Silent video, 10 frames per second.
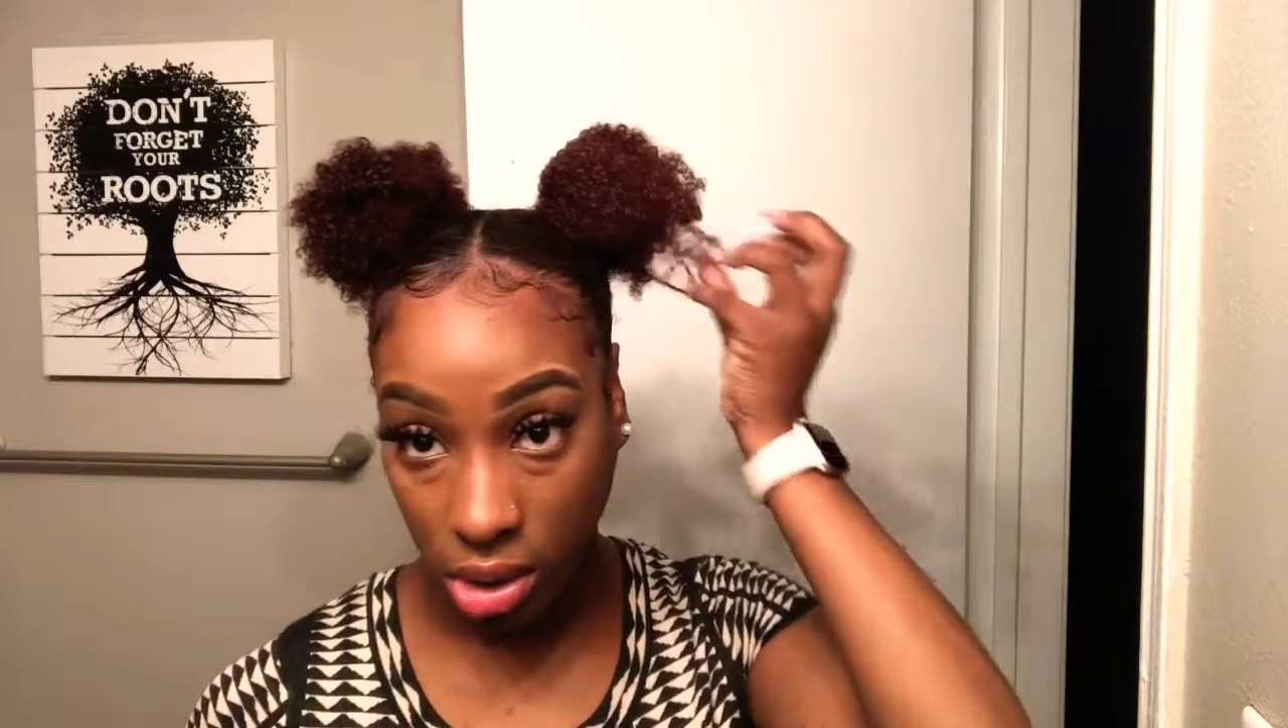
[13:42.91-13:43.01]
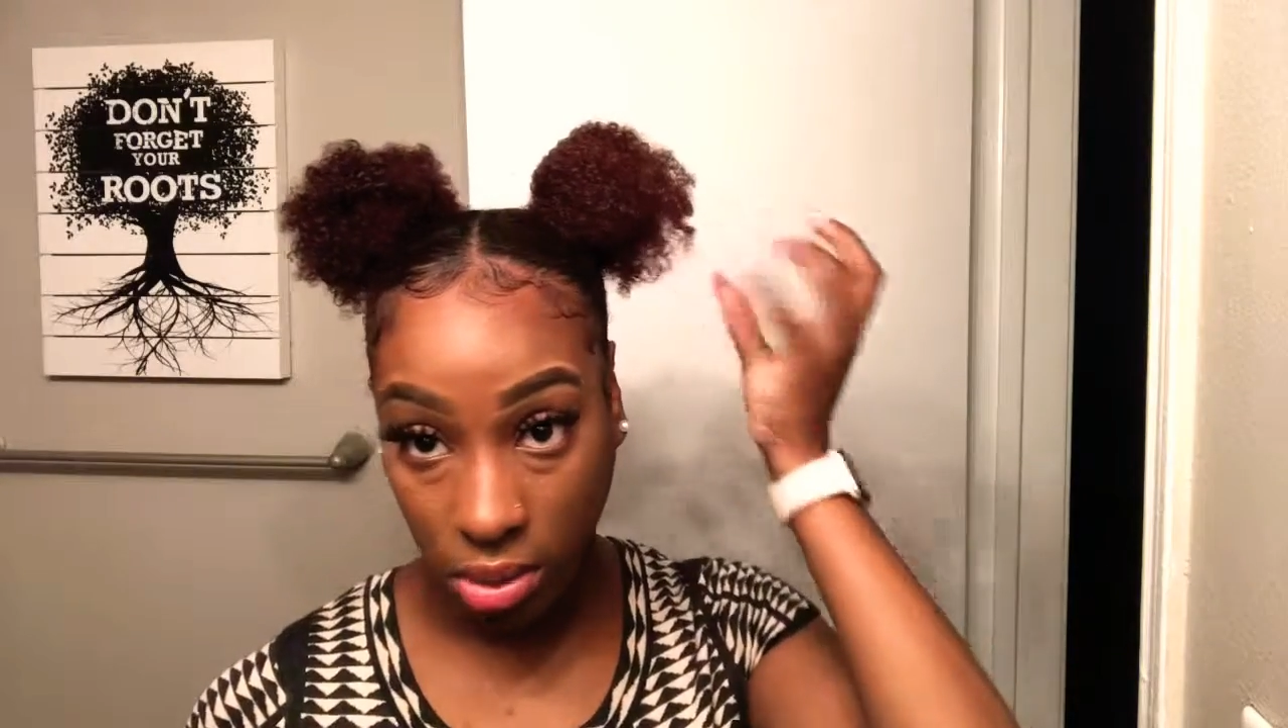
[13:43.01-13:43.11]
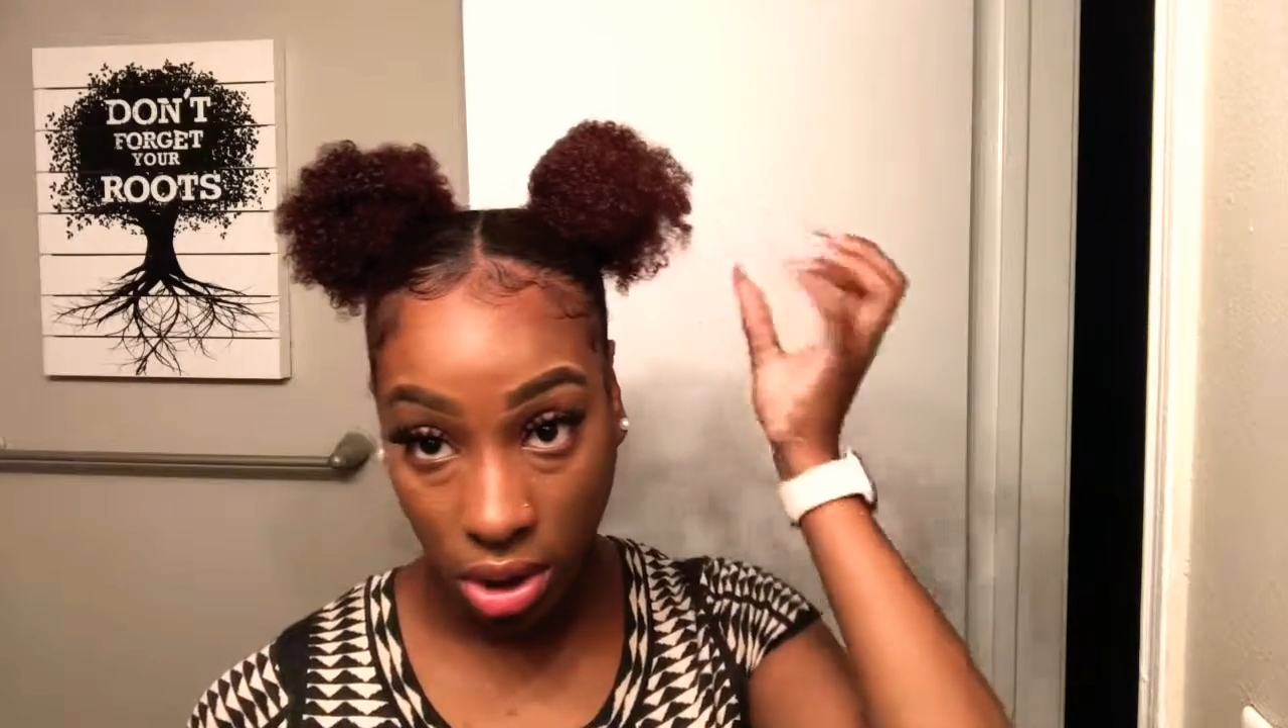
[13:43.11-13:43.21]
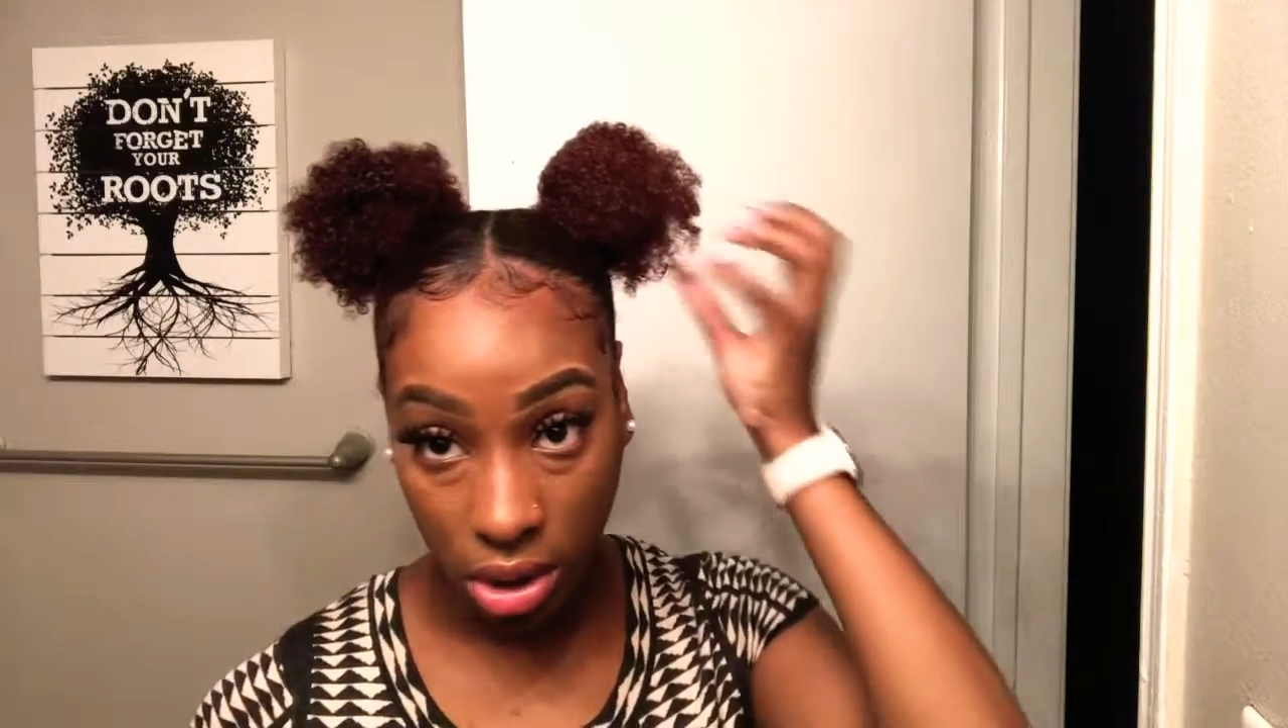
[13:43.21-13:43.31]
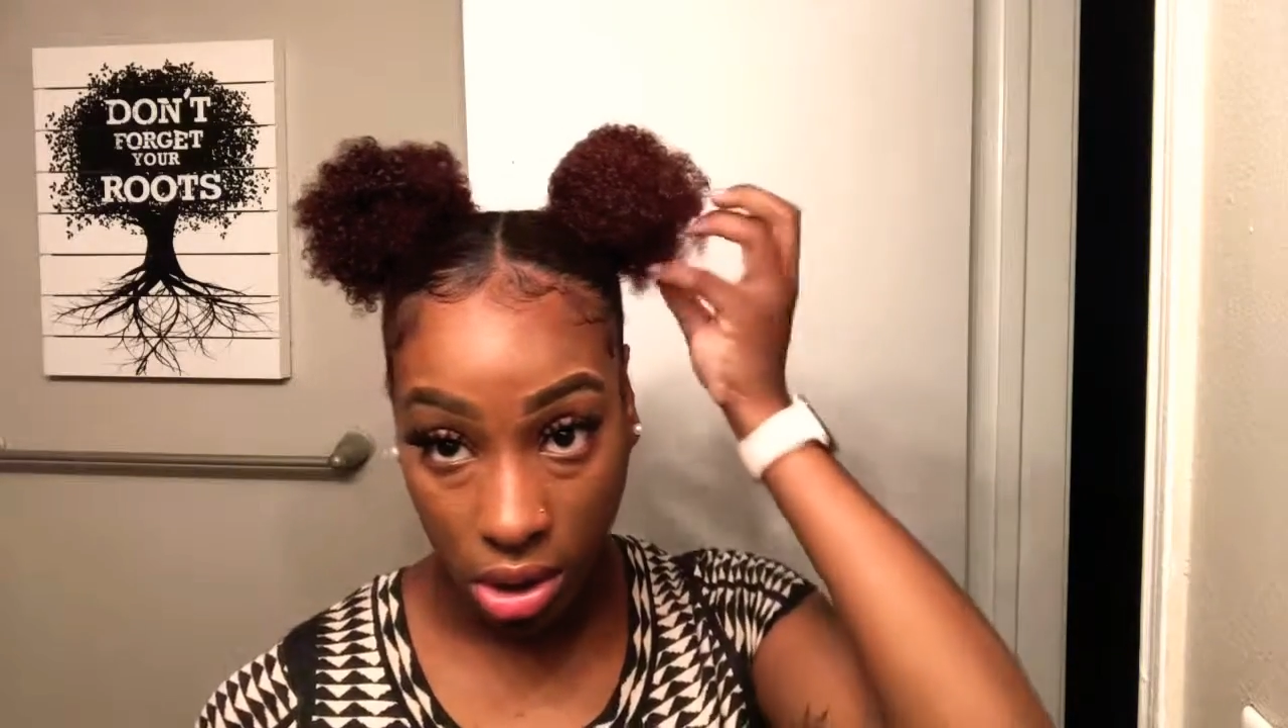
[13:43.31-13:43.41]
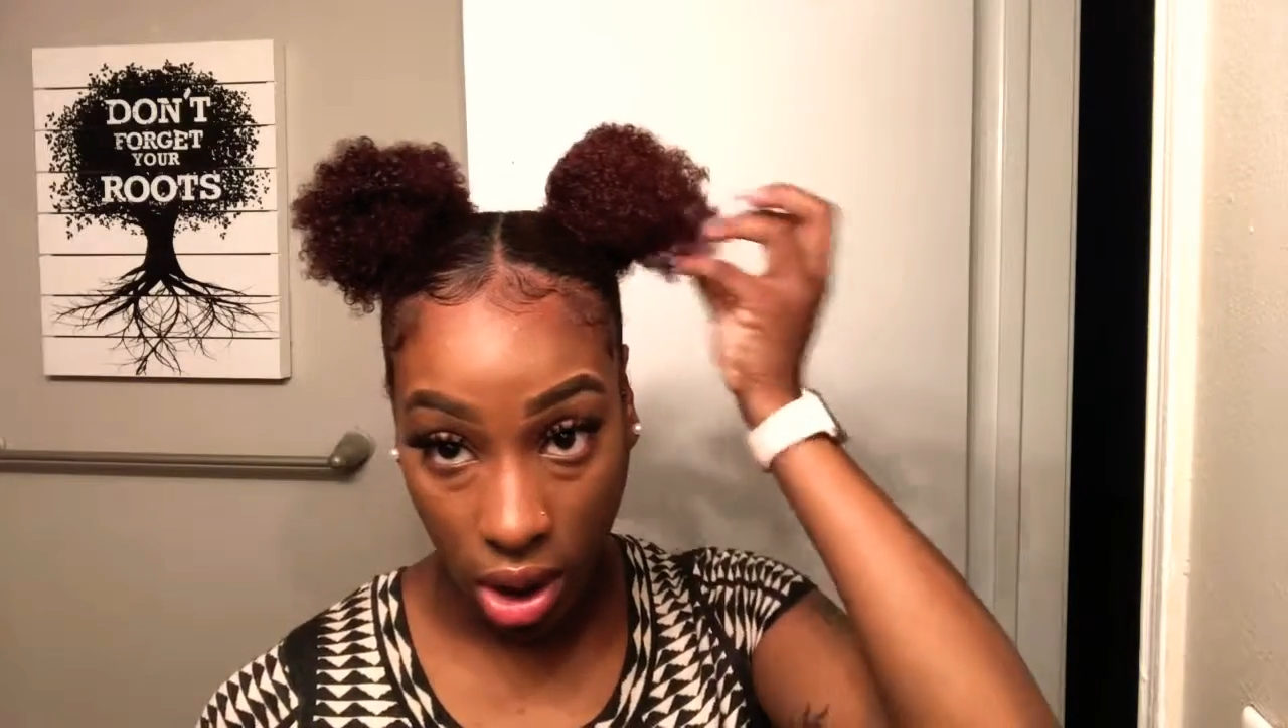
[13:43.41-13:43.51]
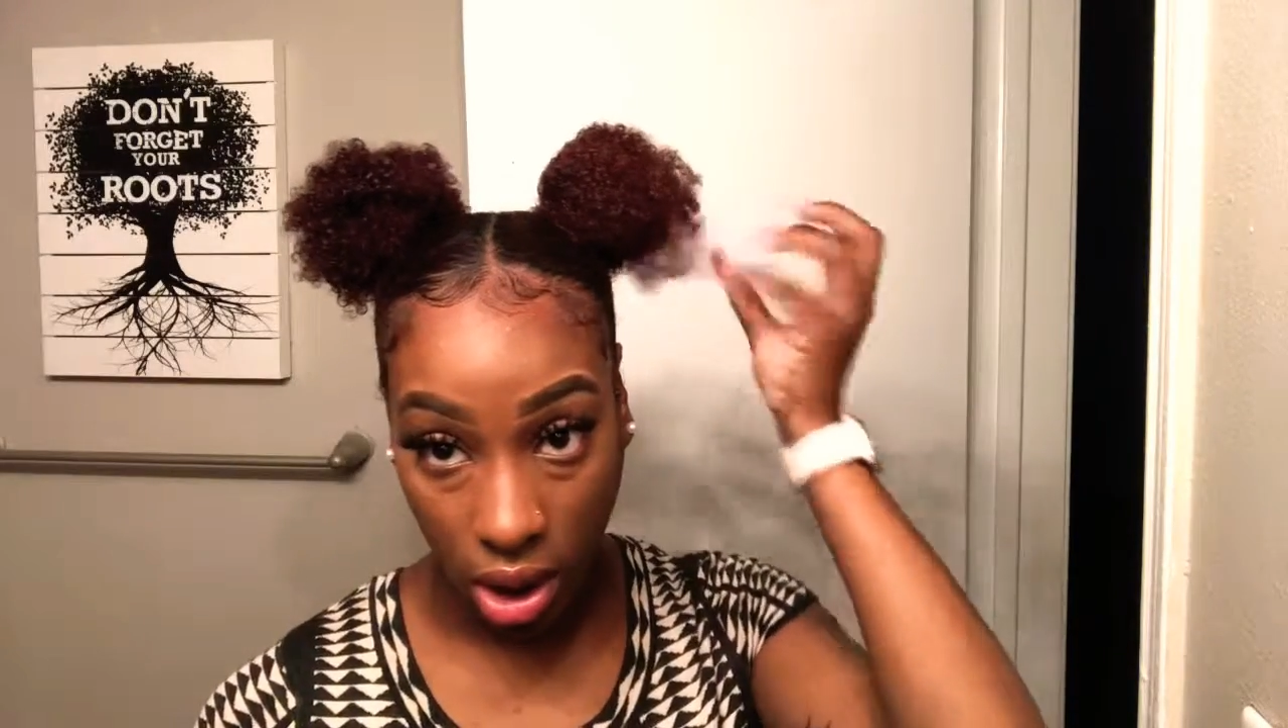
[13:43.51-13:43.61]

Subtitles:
similar to